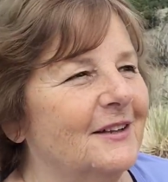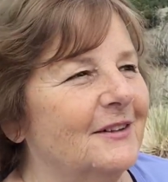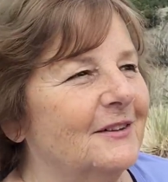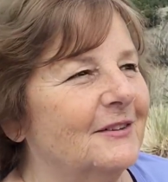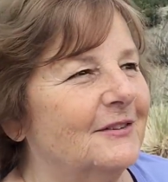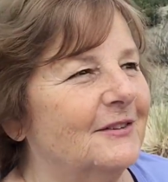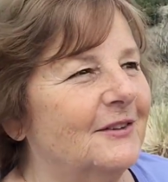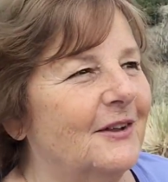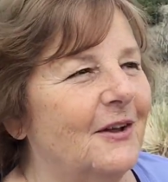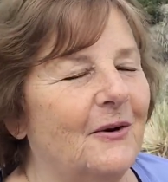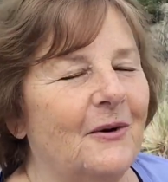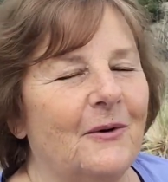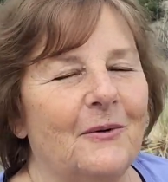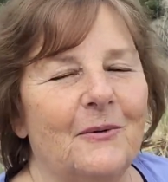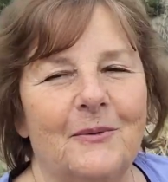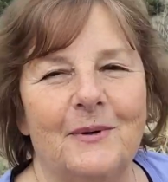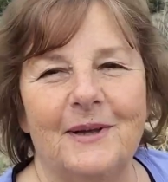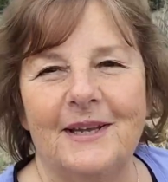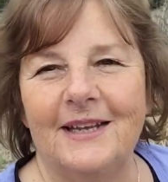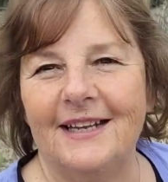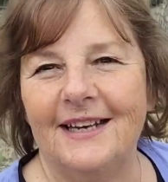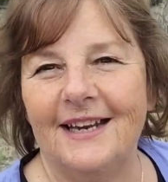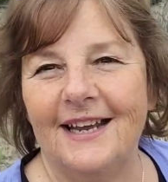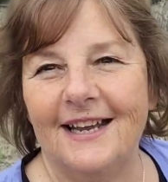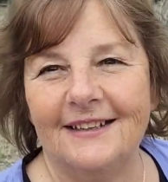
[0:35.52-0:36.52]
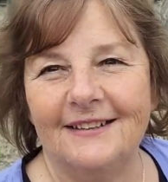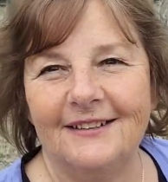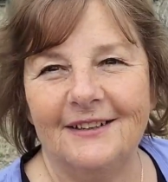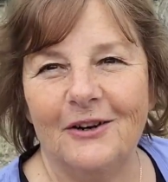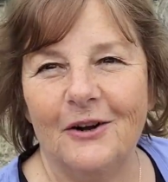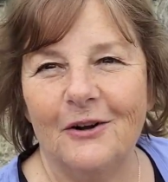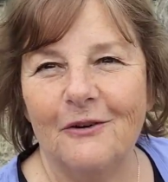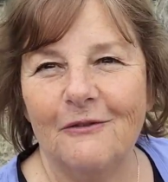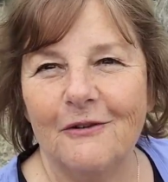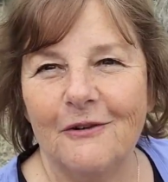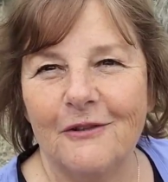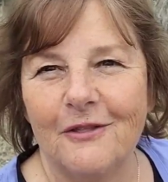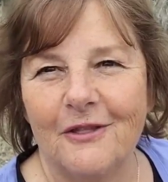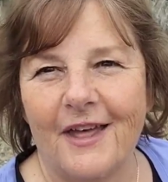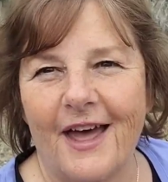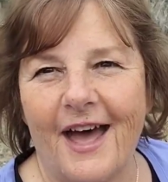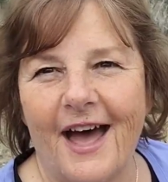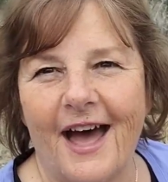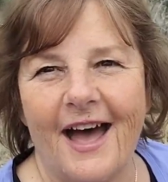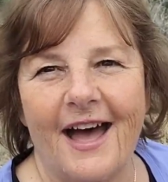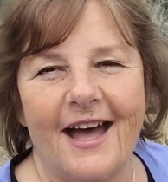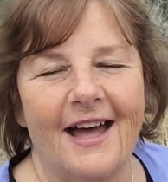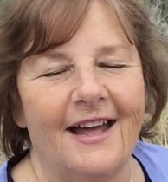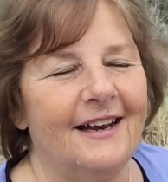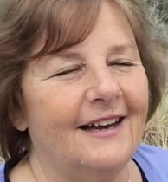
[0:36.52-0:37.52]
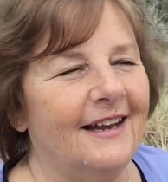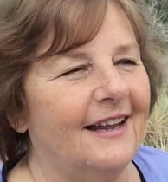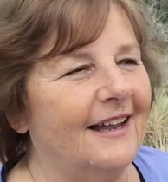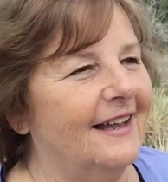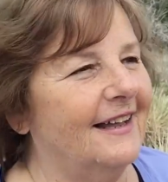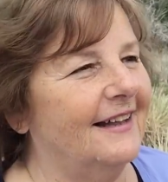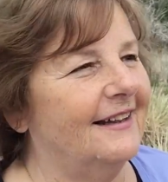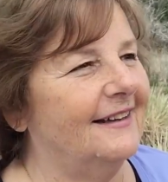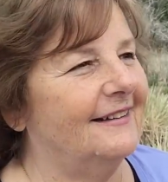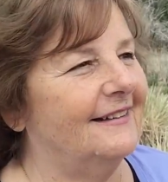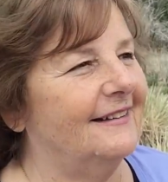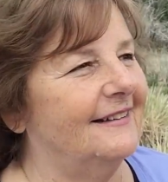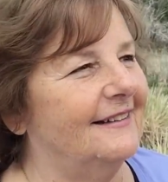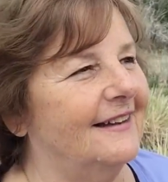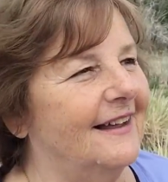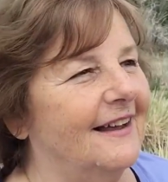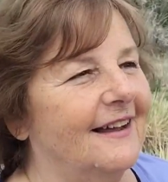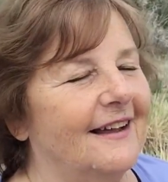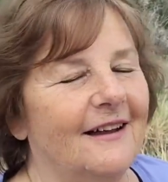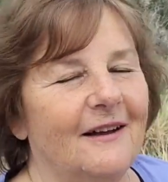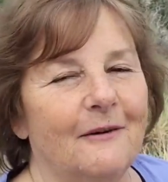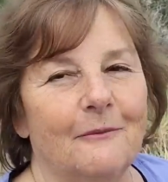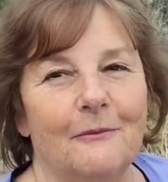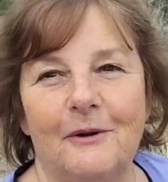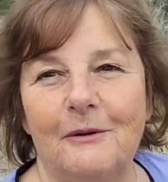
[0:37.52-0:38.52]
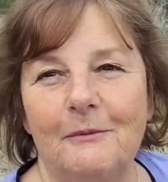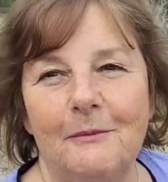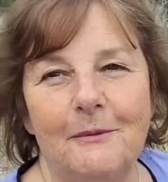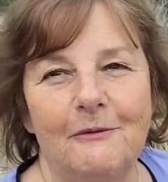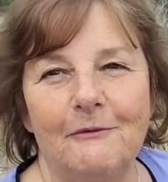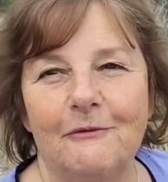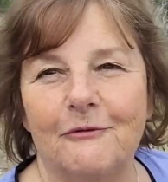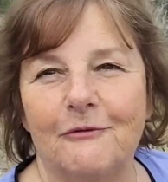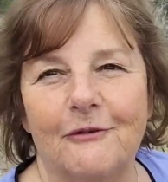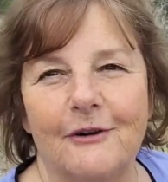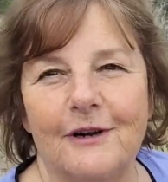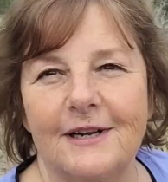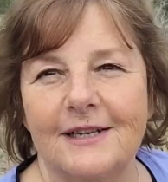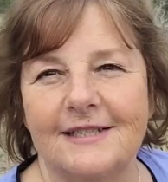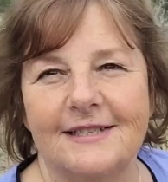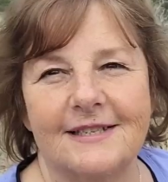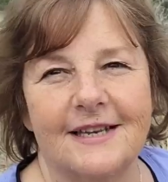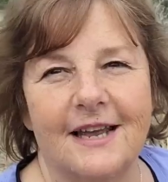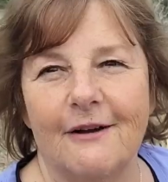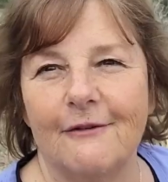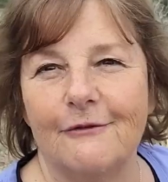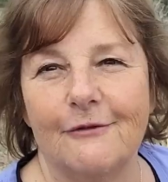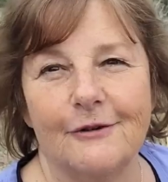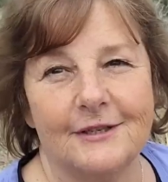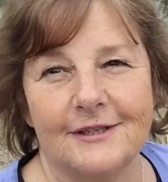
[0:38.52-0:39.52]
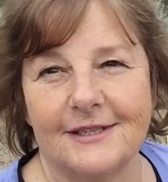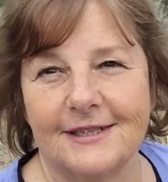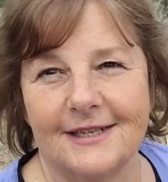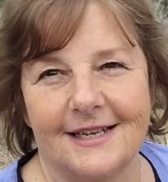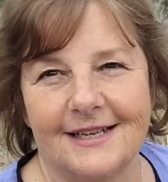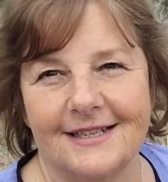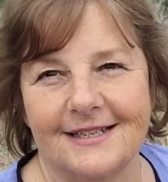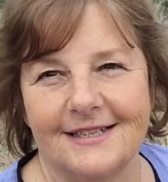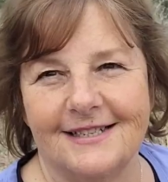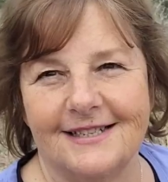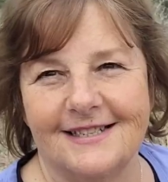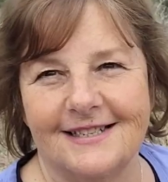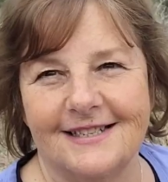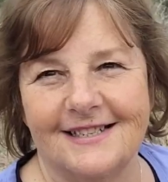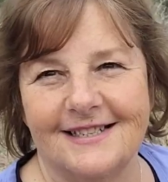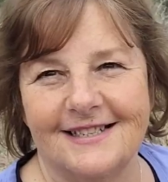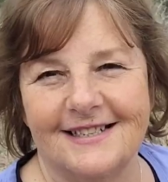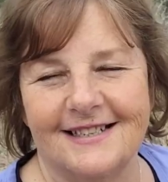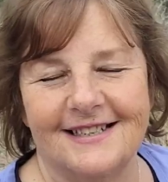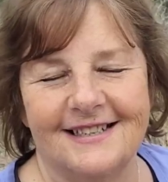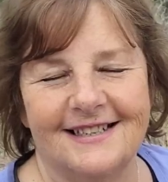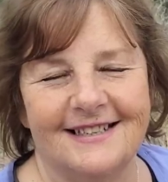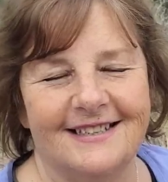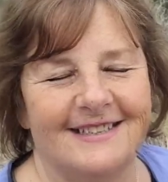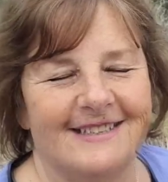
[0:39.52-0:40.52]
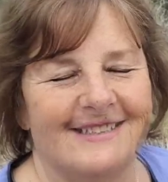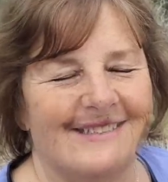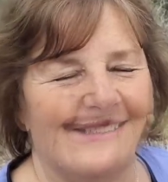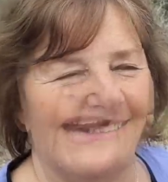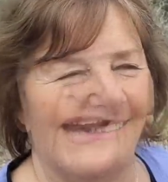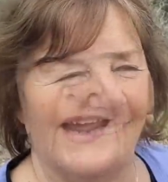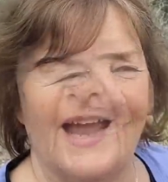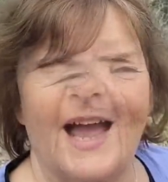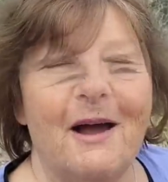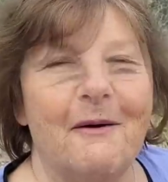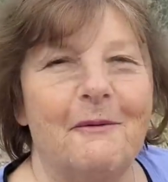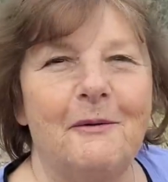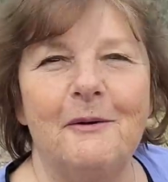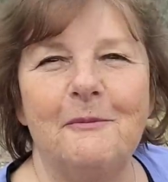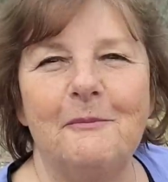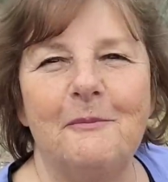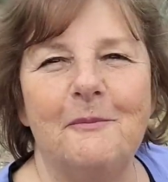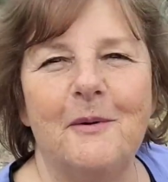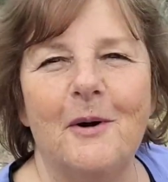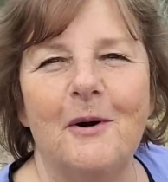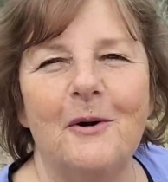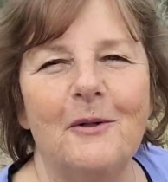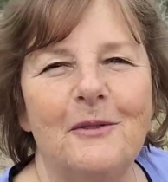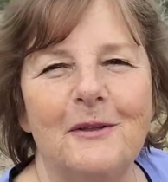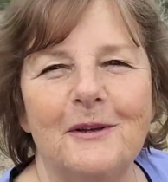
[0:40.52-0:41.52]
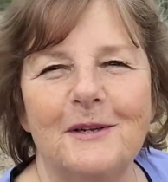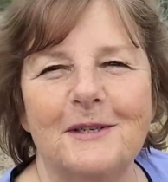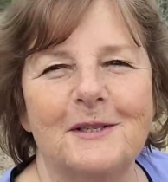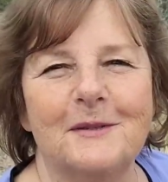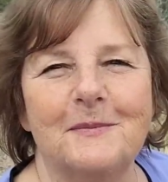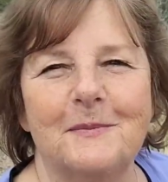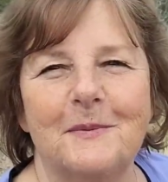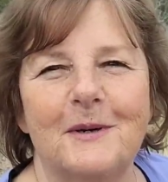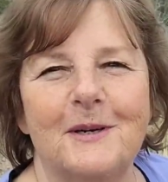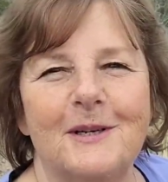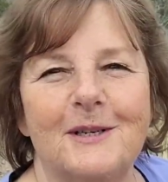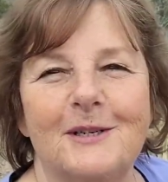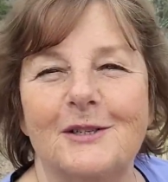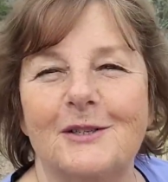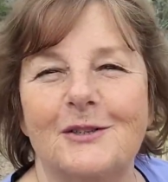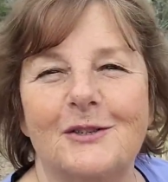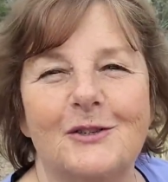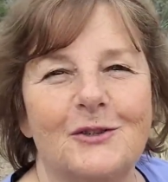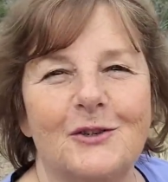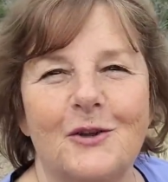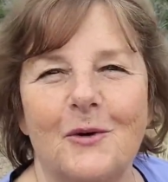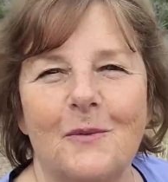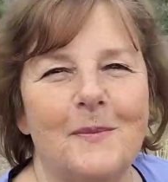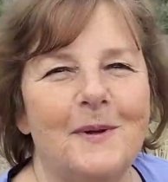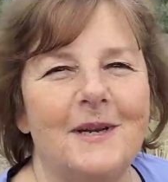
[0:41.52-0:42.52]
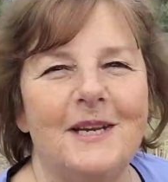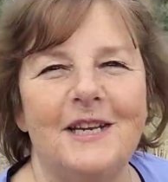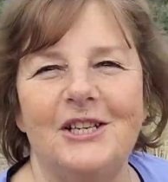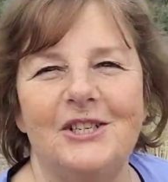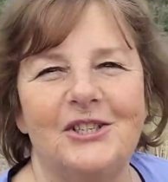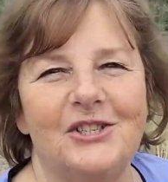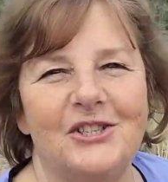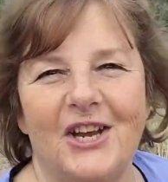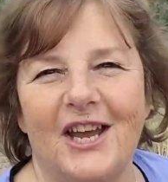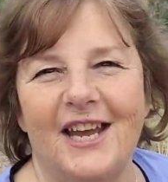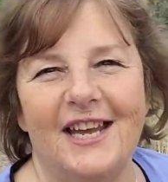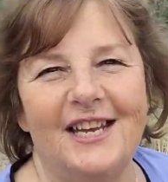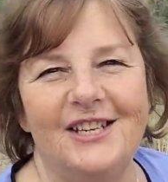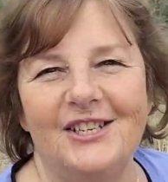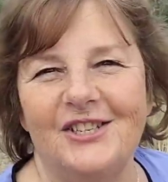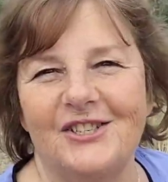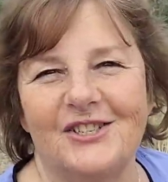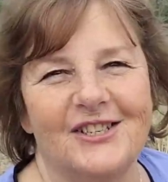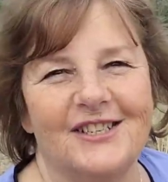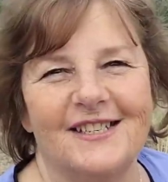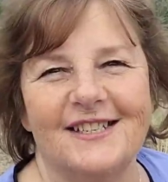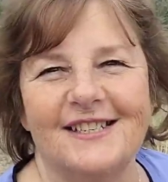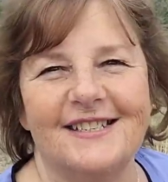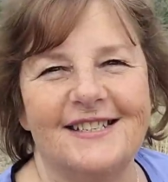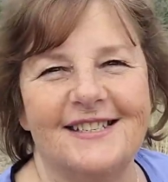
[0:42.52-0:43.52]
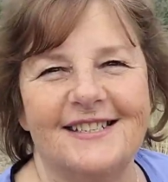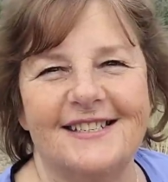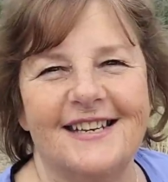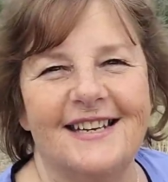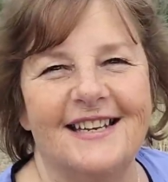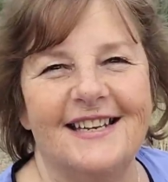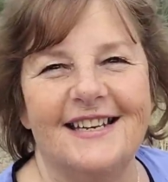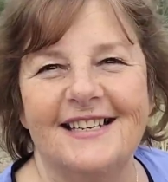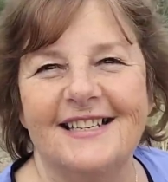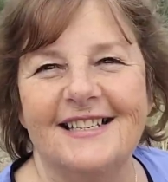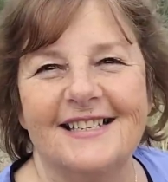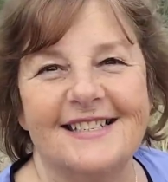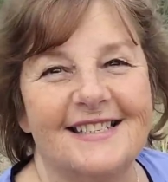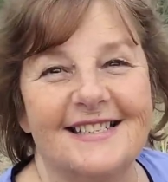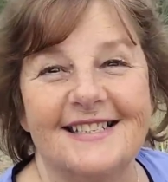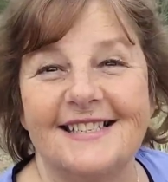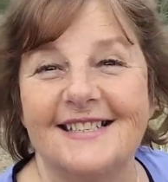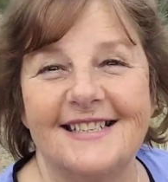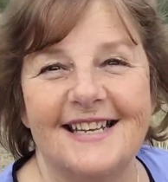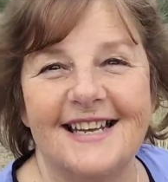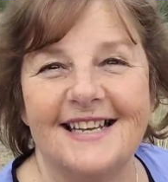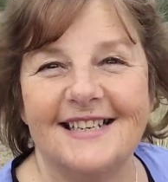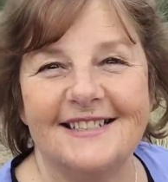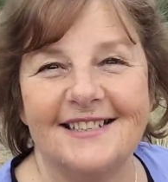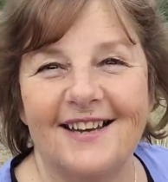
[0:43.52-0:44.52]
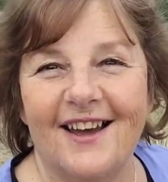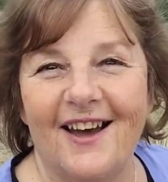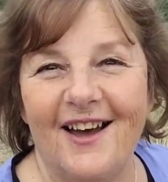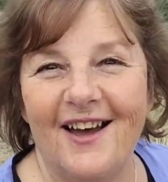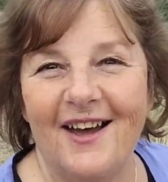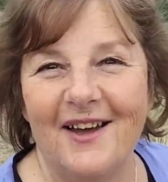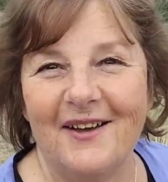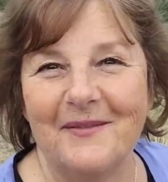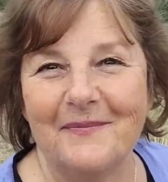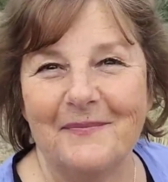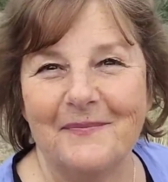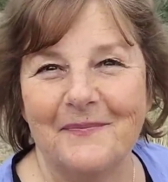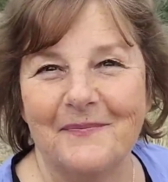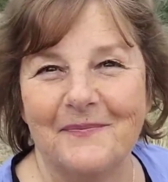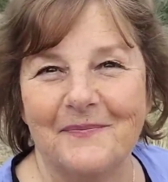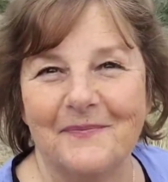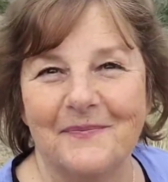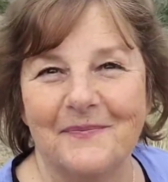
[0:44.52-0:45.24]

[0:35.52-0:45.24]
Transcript: So we connected over that, and um, we've been friends ever since. And we've both experienced so many changes since that time.